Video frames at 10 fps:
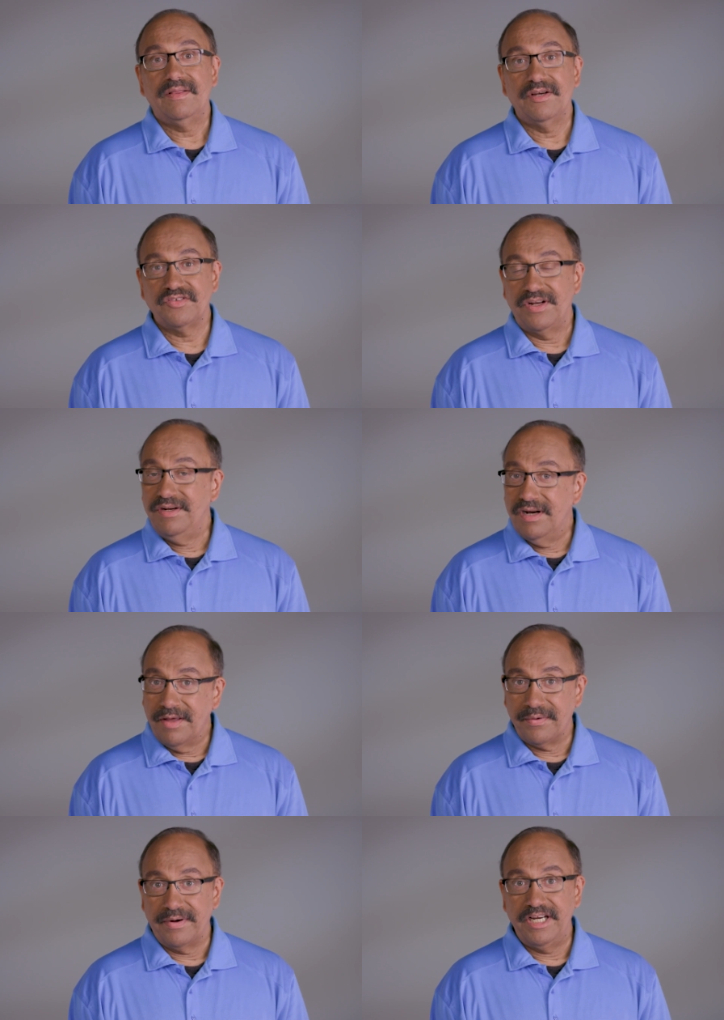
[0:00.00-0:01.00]
There's
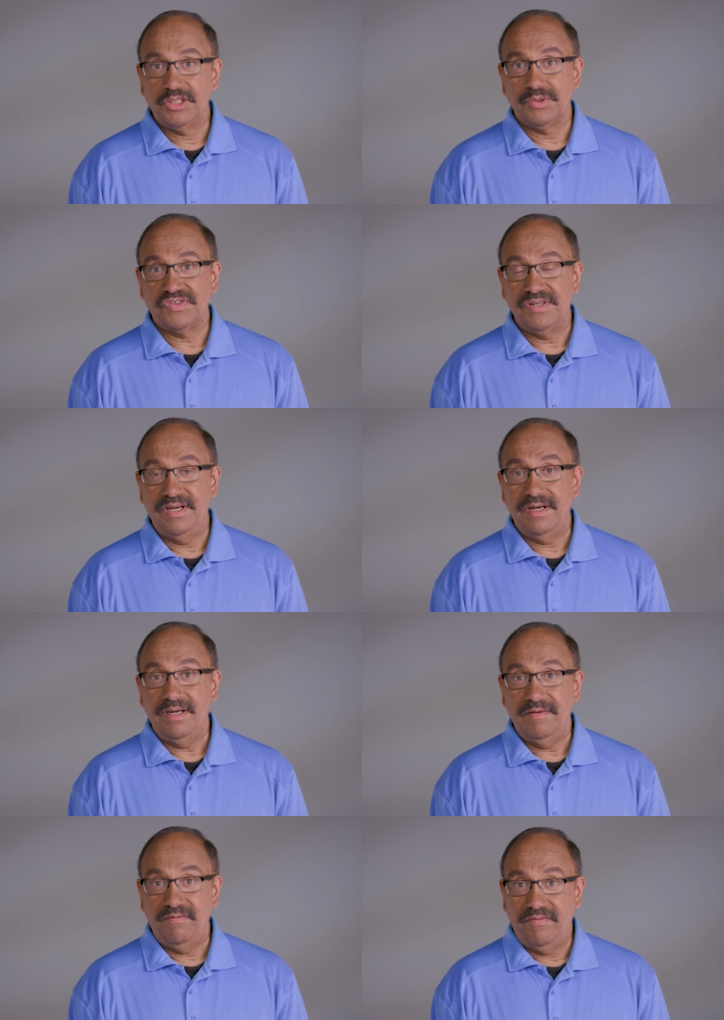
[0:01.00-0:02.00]
another
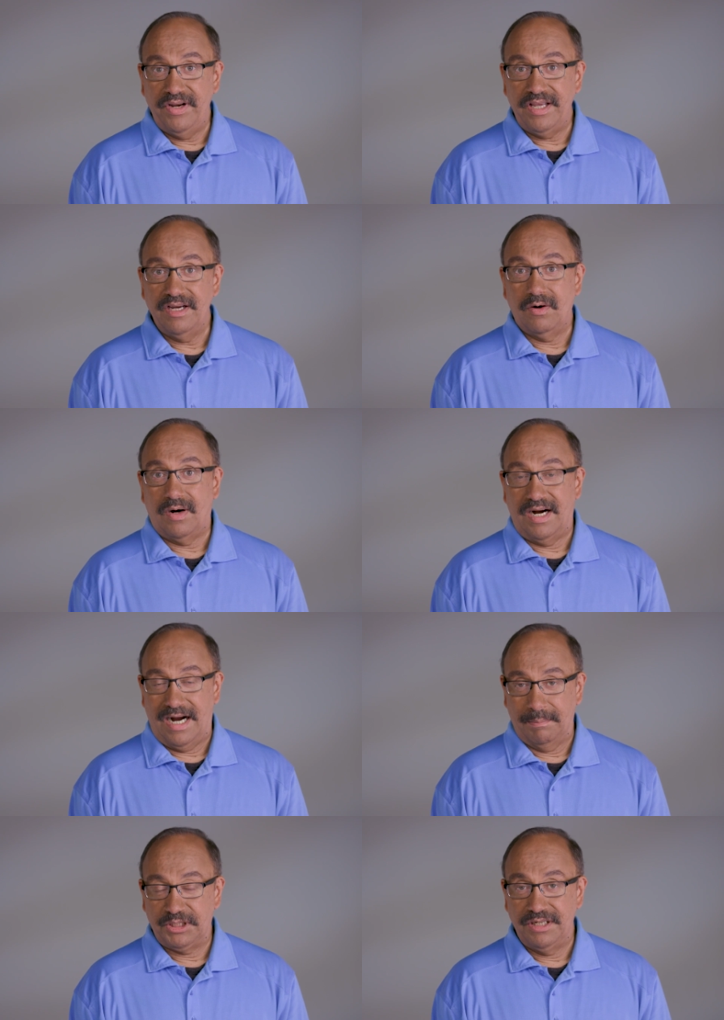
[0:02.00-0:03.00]
interesting video
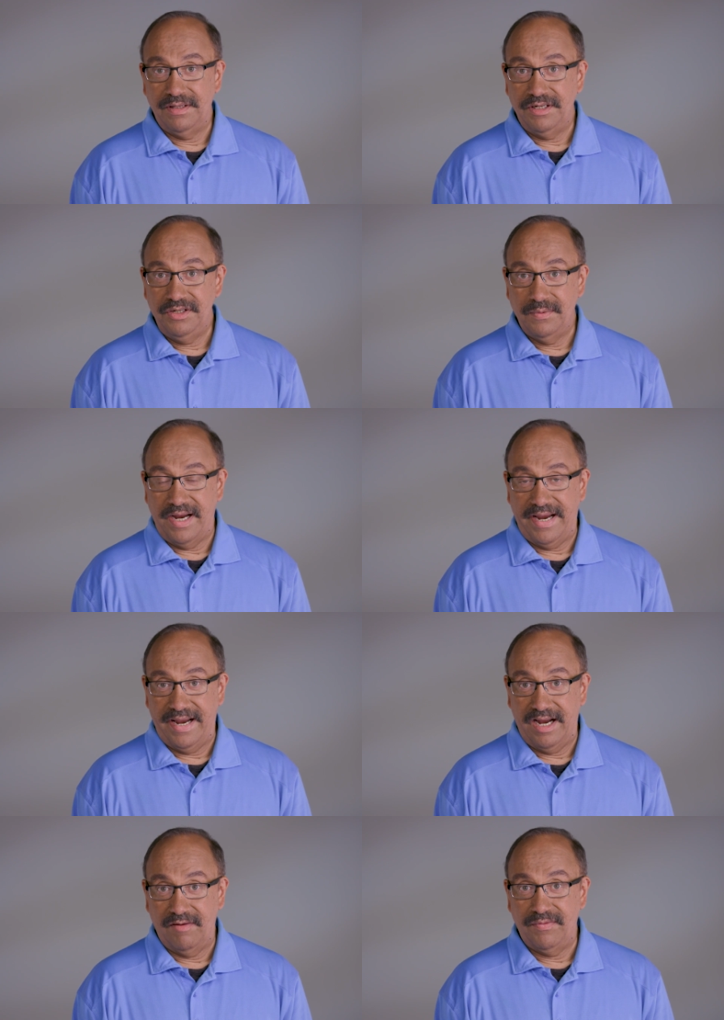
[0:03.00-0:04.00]
option that you
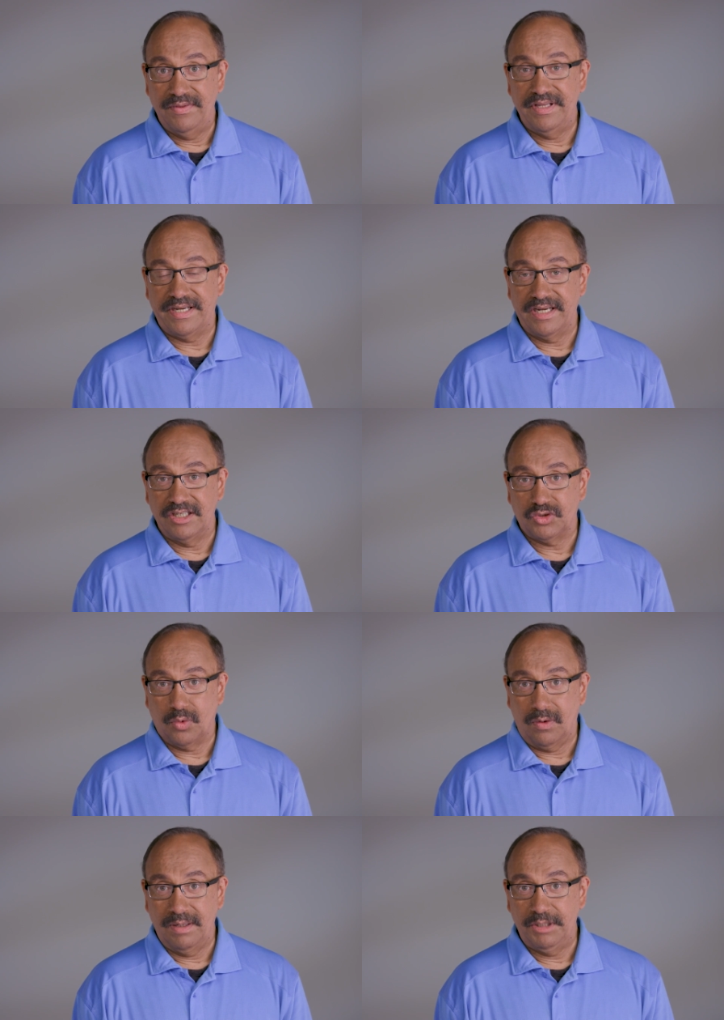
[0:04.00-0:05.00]
have that can
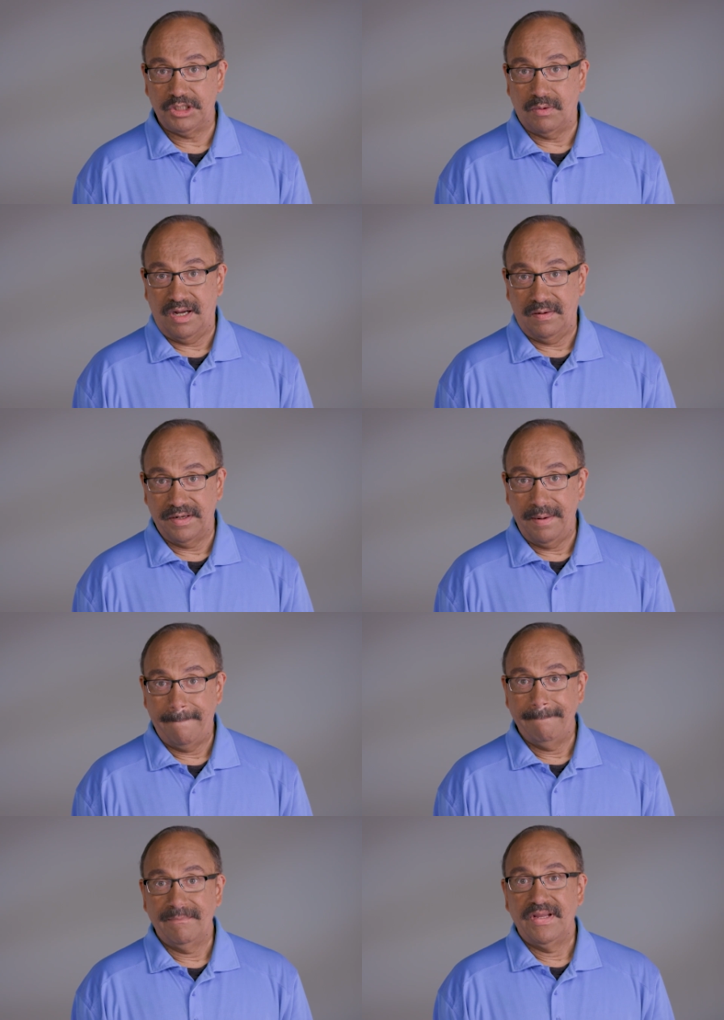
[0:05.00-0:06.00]
control image
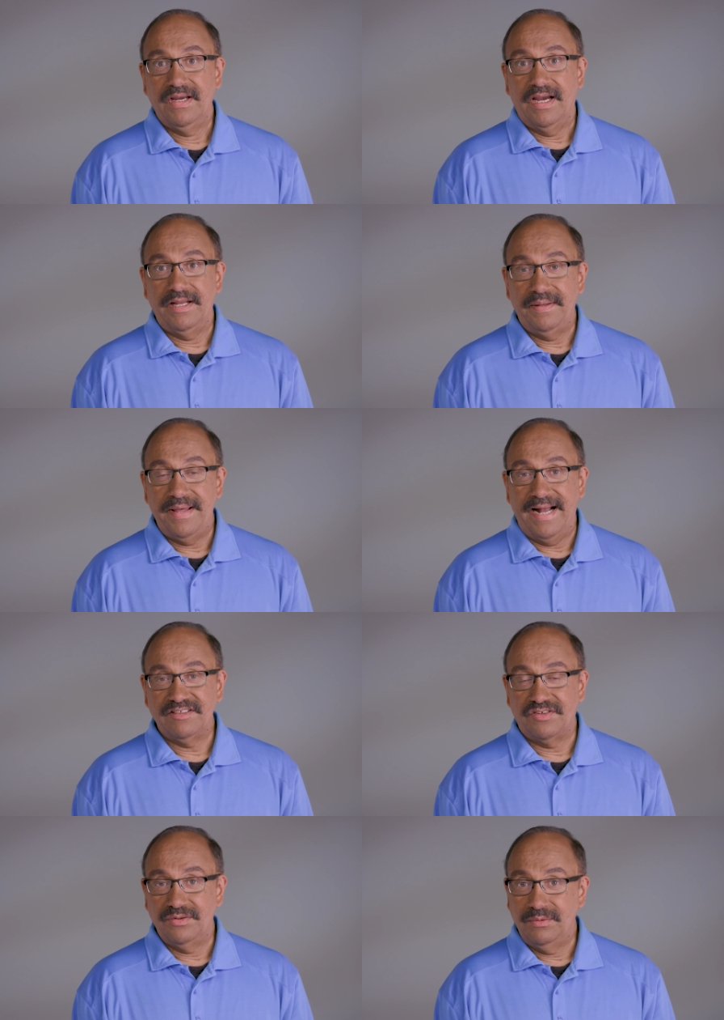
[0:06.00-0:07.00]
quality, and
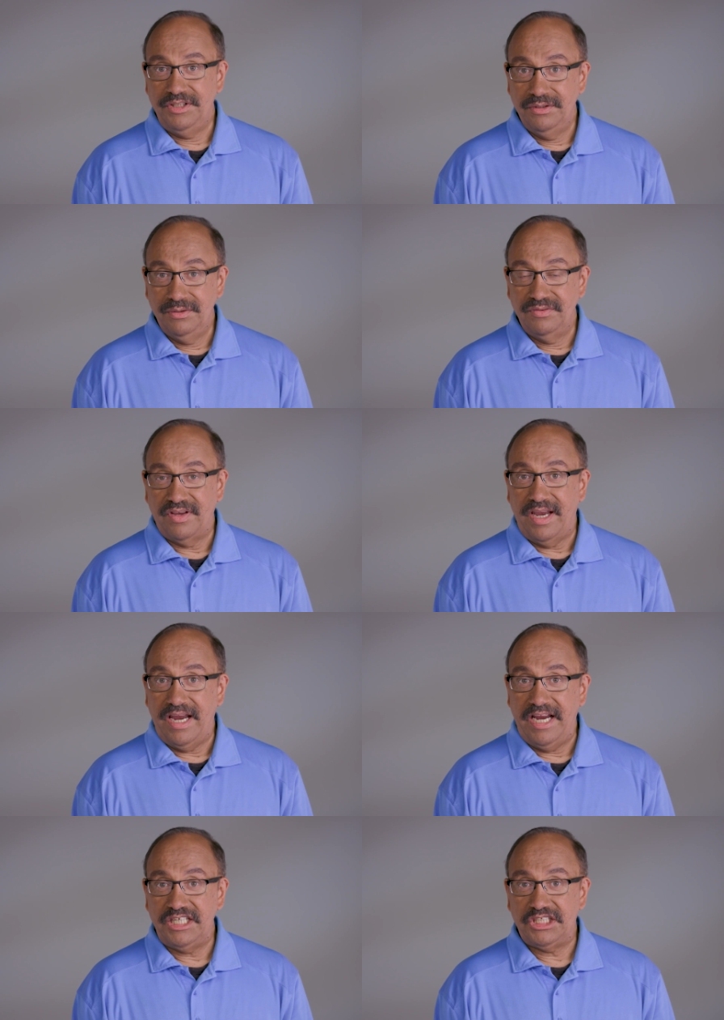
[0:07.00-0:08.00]
that's to use
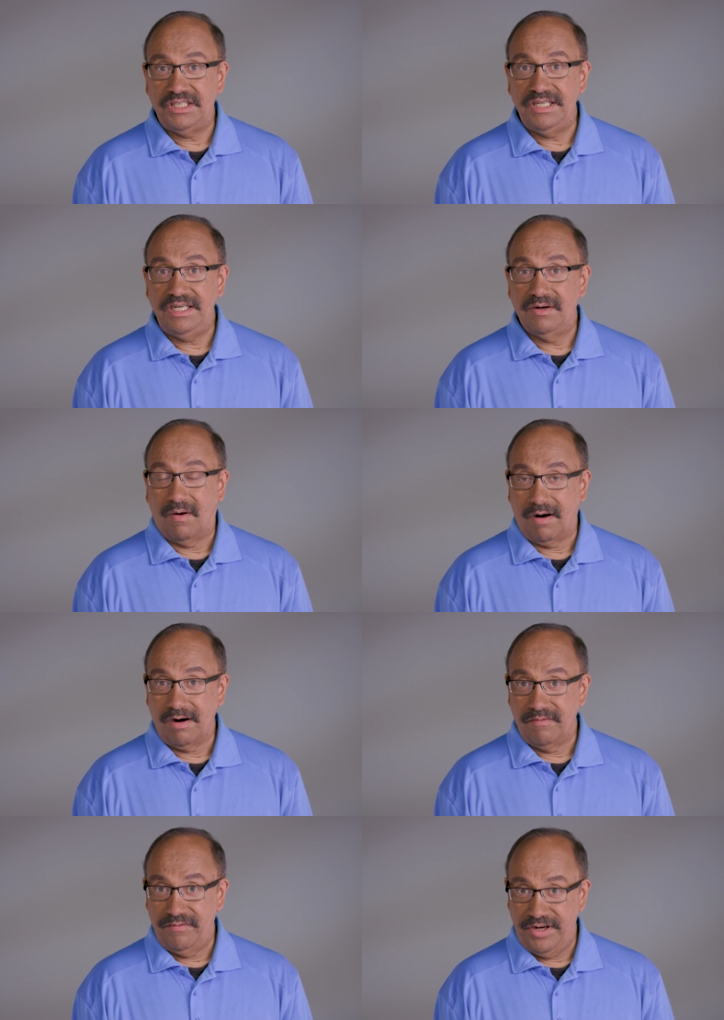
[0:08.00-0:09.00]
H D
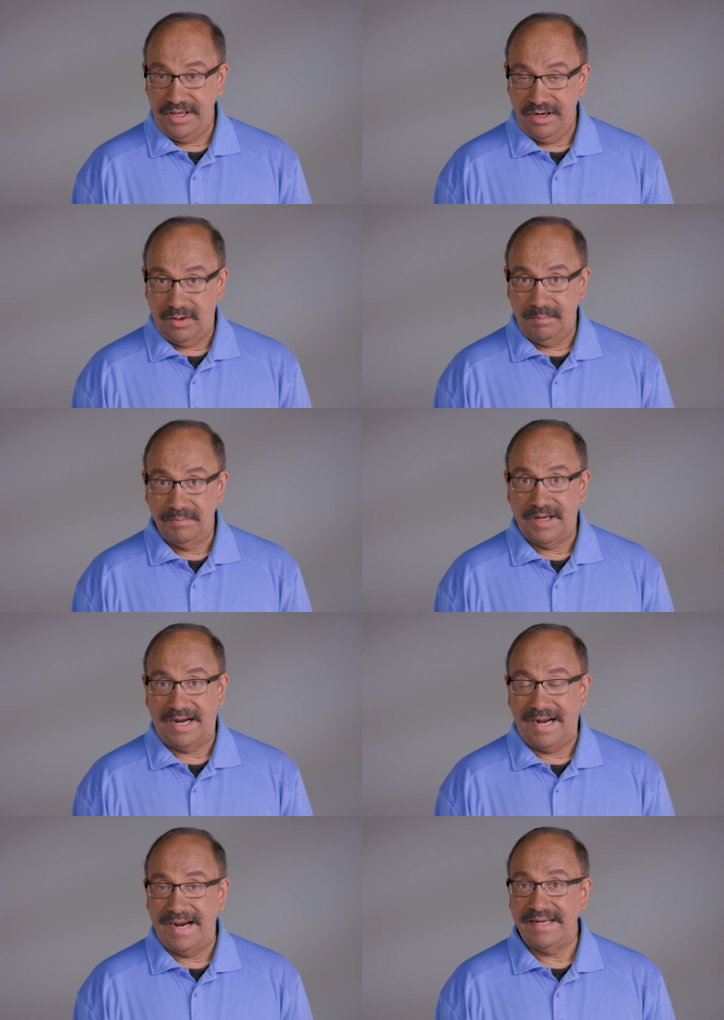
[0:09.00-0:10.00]
R video,
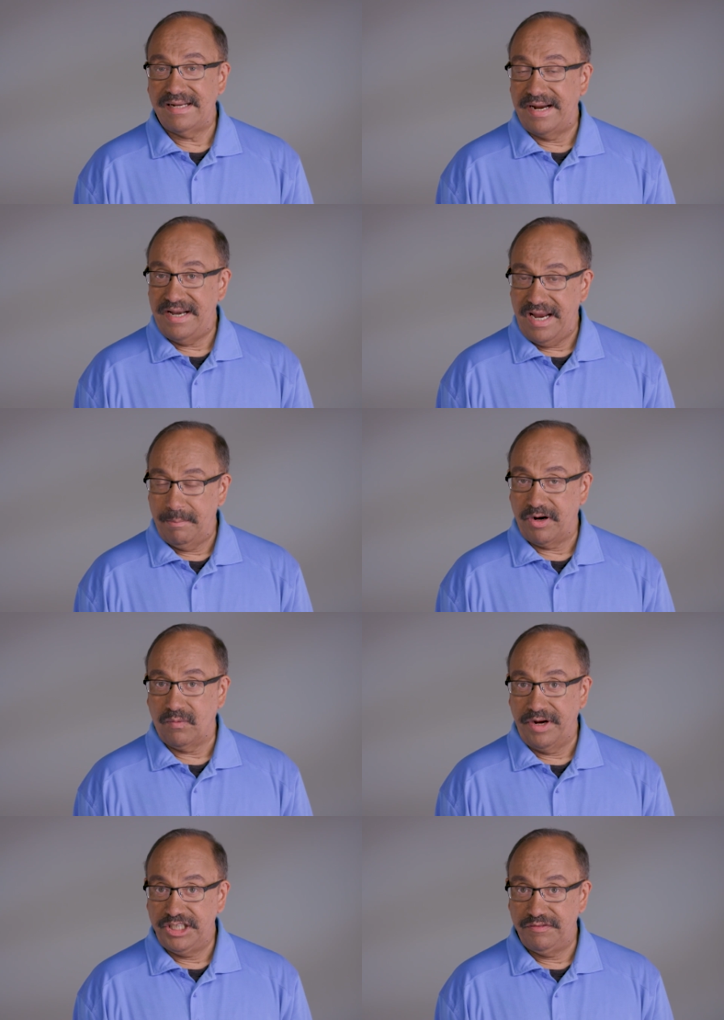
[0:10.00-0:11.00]
high dynamic
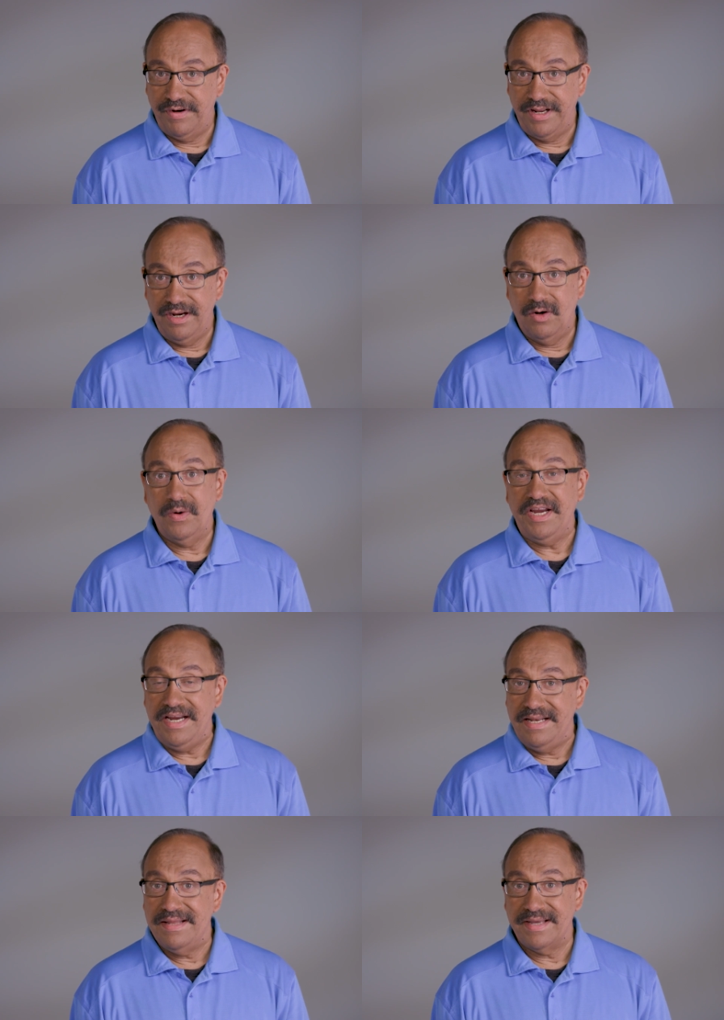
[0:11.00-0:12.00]
range video,
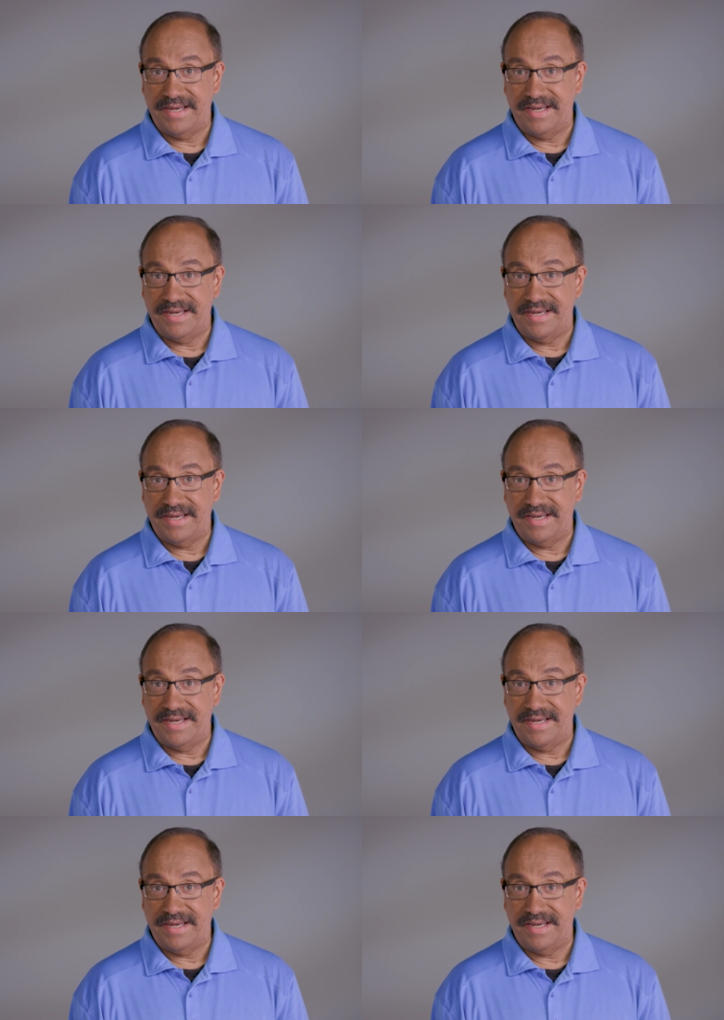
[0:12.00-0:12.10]
in the